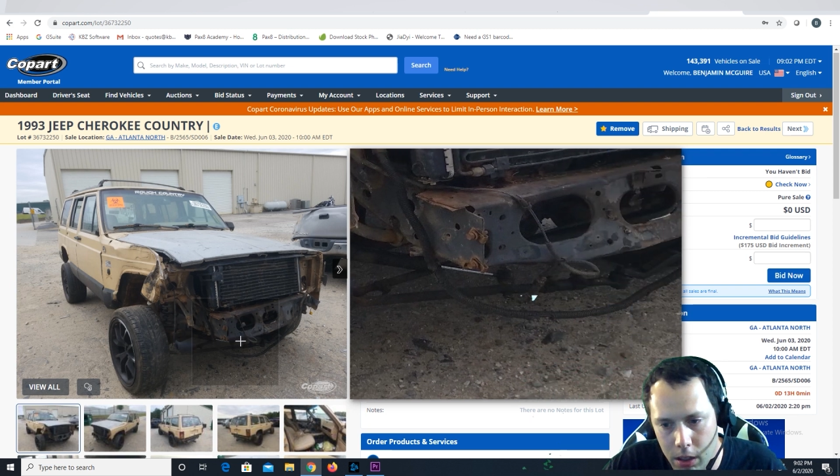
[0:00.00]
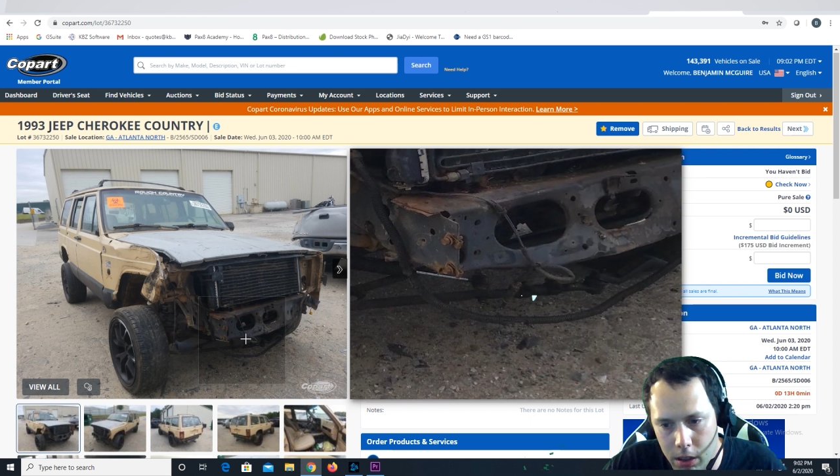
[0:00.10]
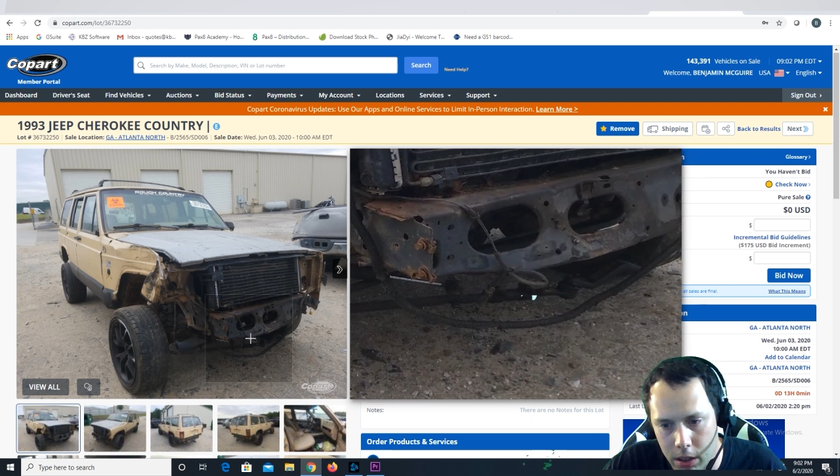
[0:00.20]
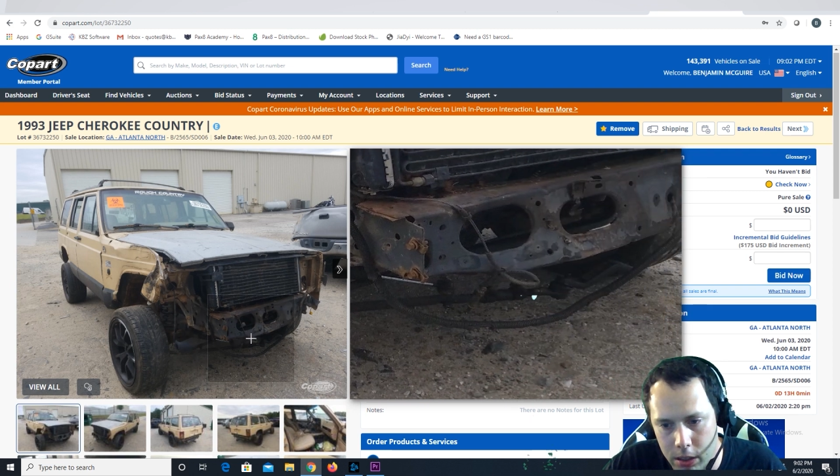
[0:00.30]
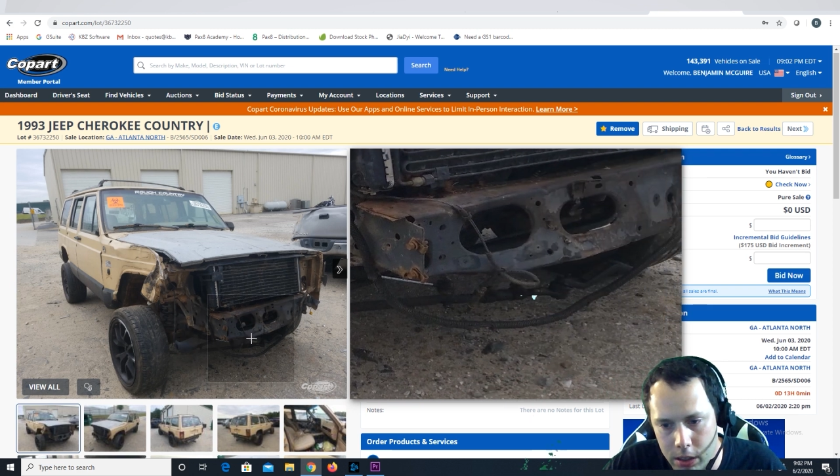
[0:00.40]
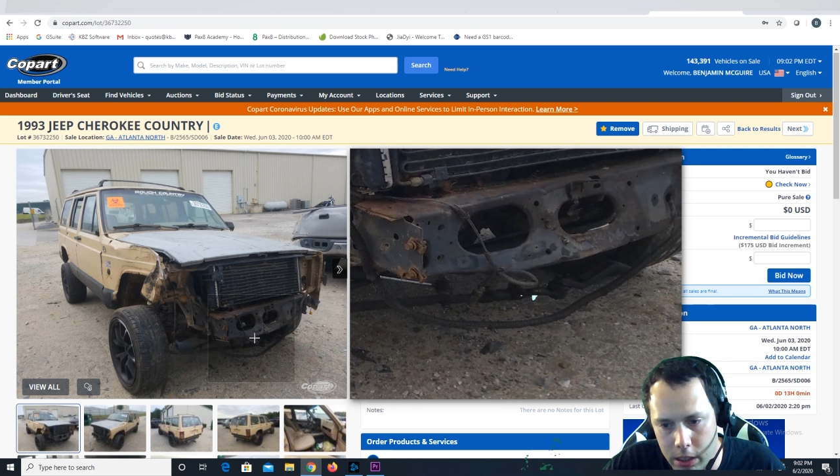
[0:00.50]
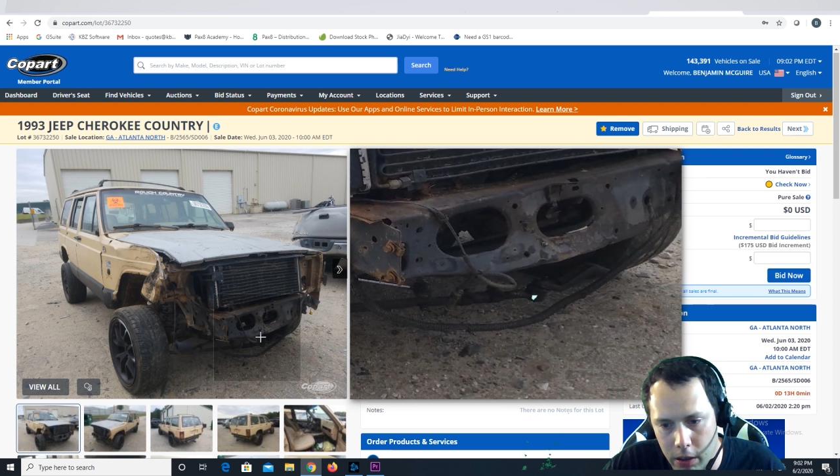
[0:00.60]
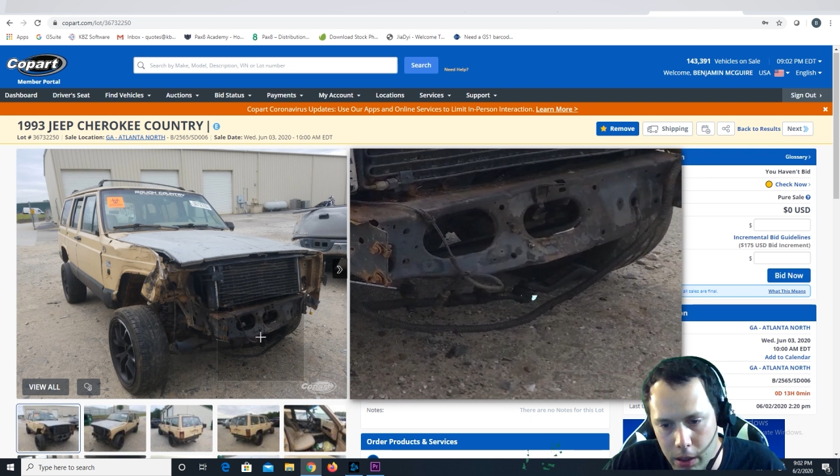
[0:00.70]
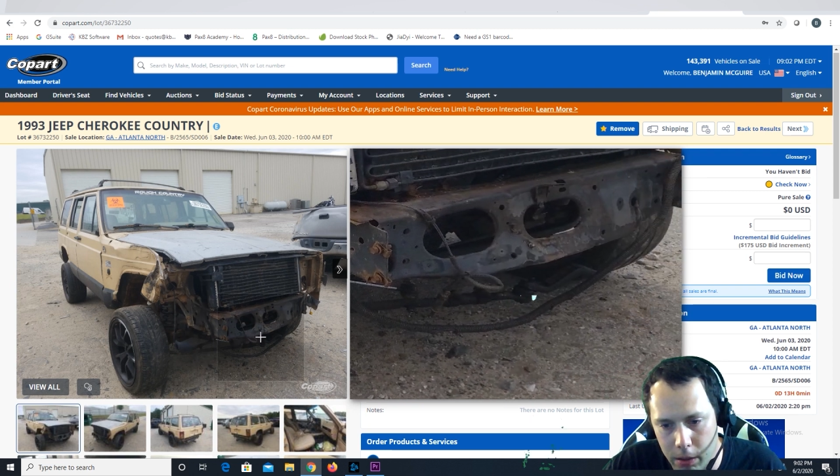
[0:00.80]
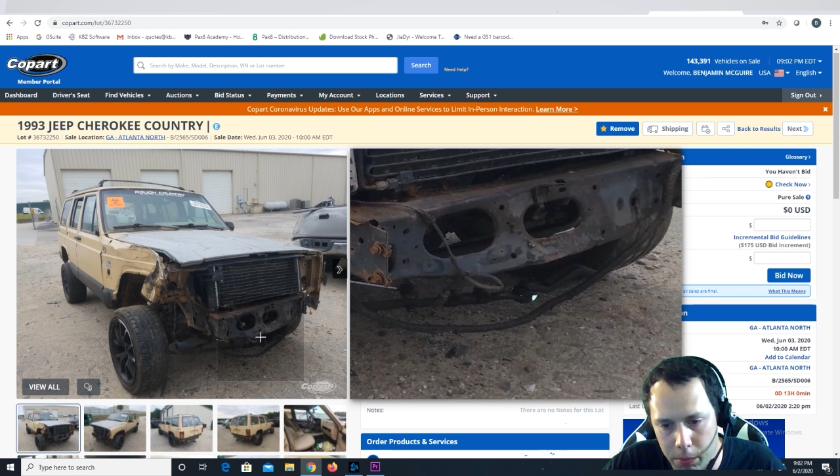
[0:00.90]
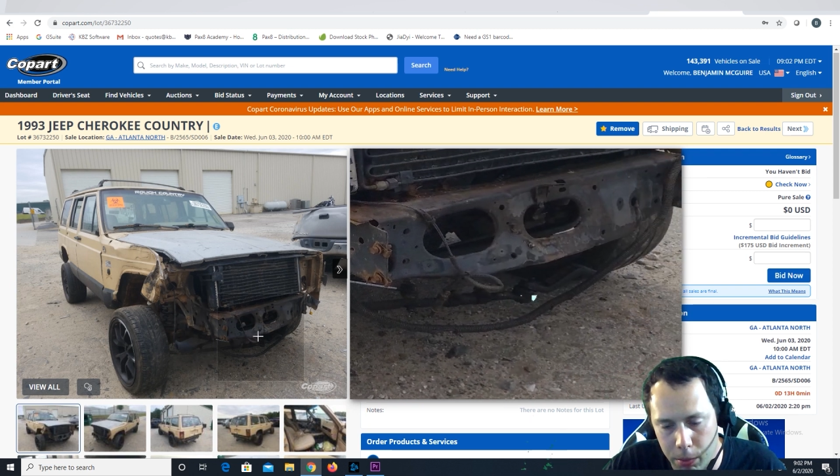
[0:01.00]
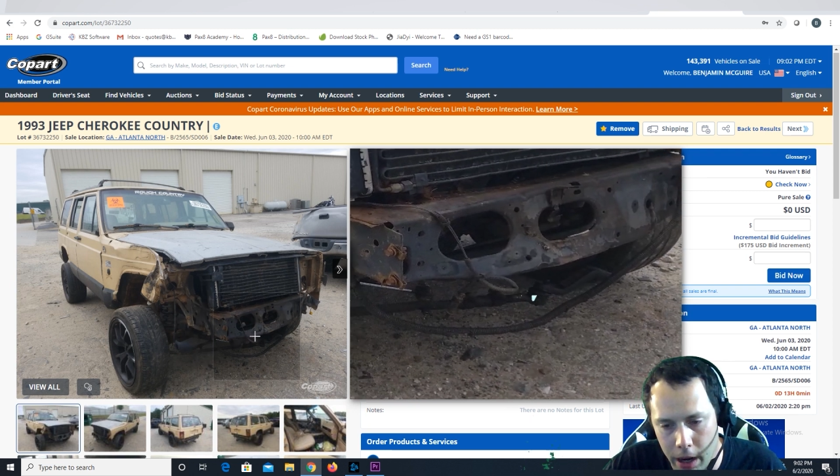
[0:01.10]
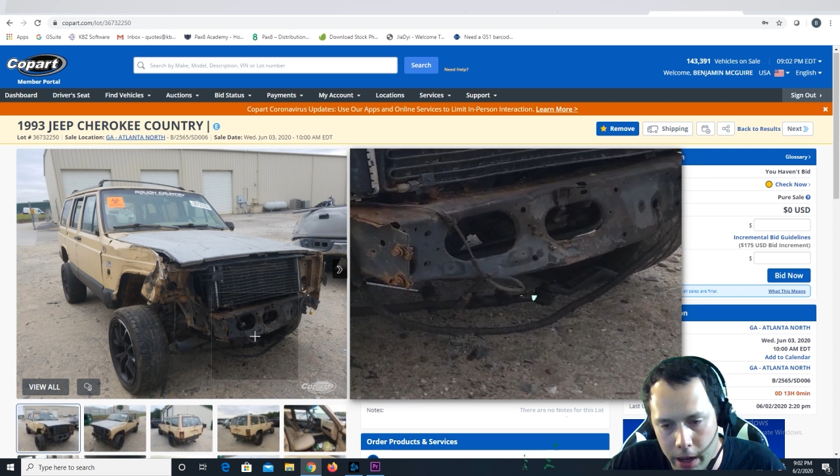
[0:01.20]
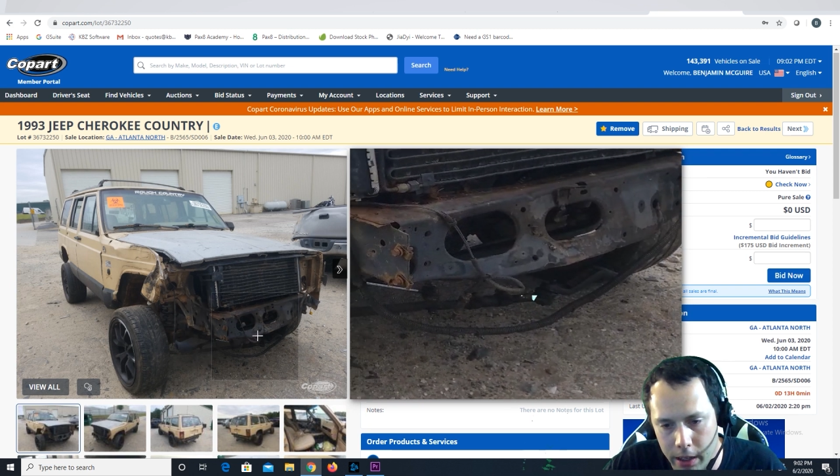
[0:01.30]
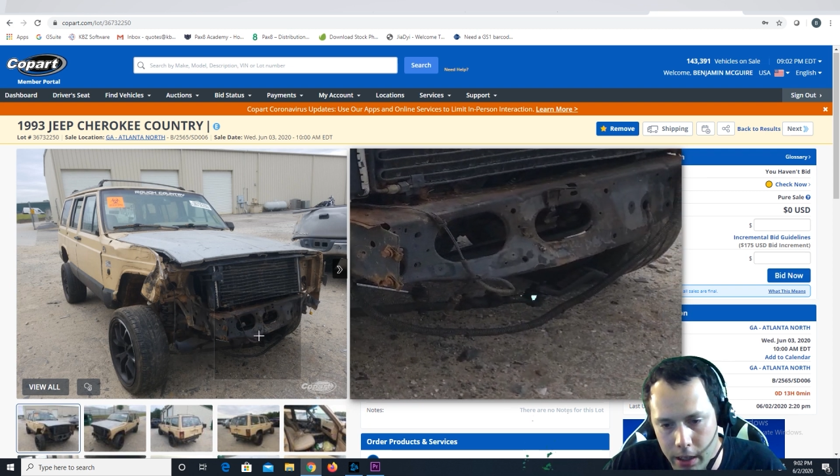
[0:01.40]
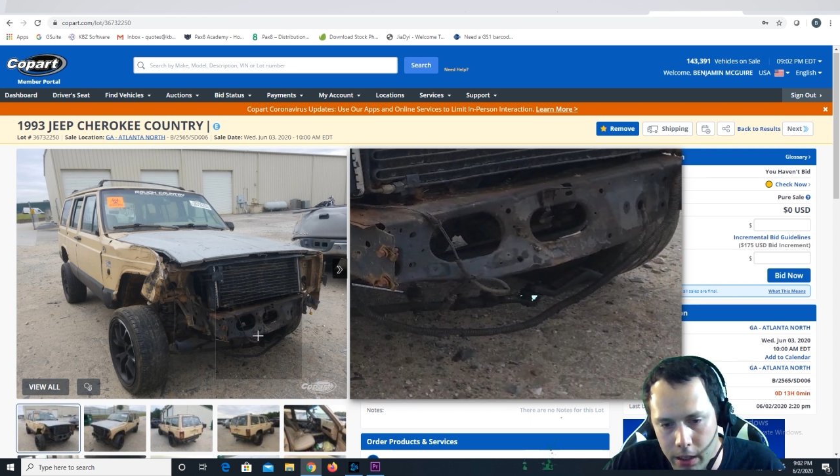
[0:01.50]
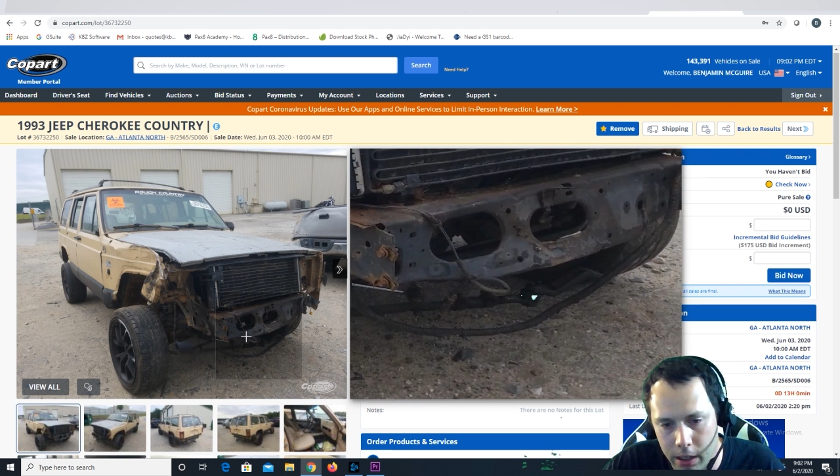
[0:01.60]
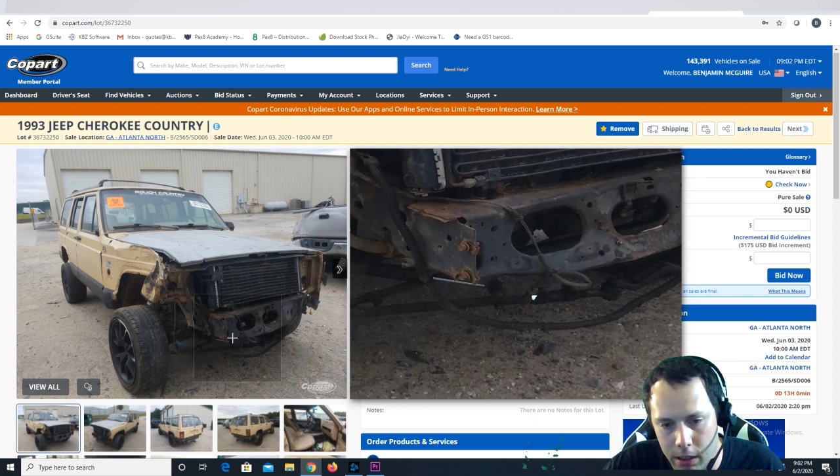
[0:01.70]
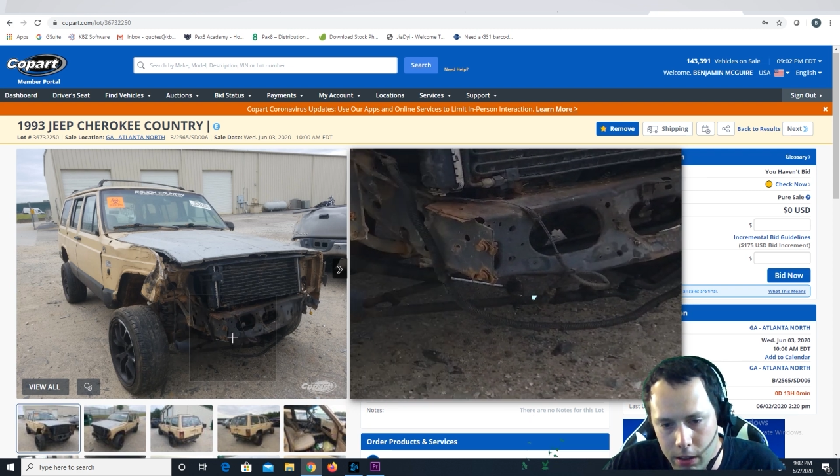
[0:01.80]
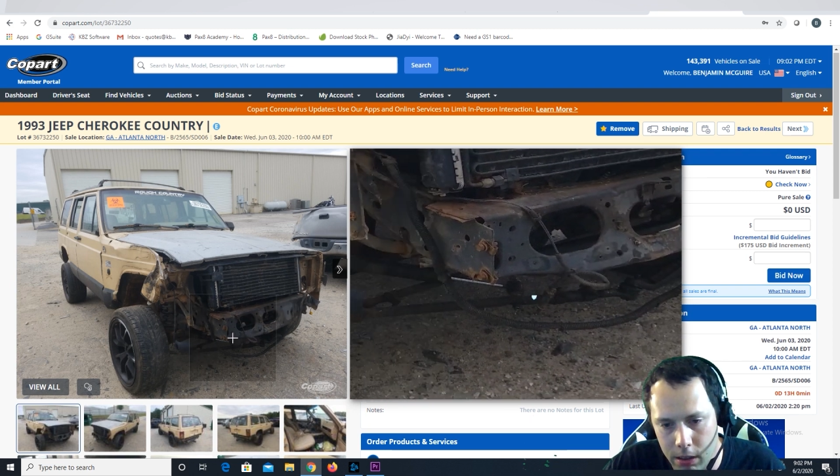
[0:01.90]
the steering bracket
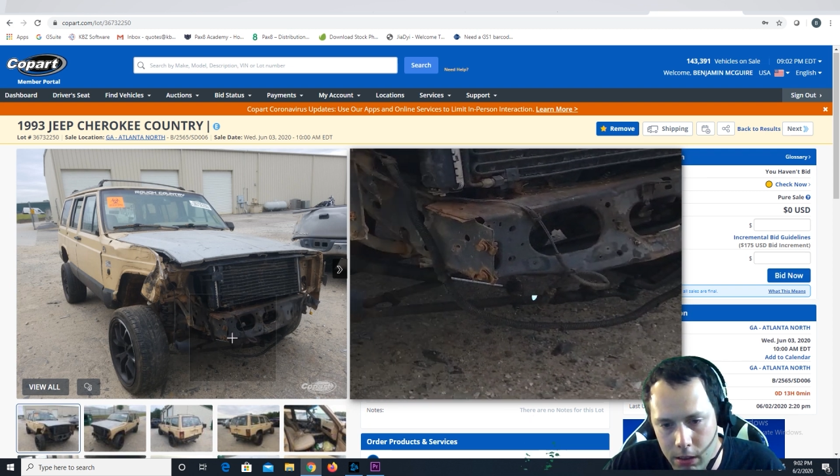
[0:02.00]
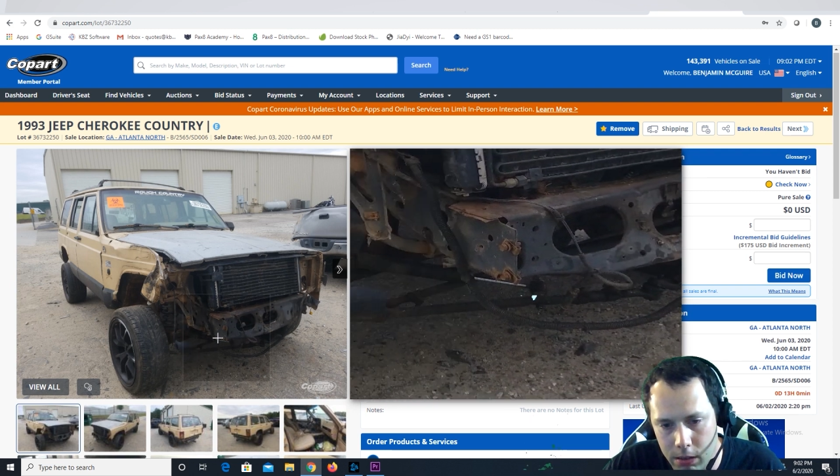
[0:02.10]
here,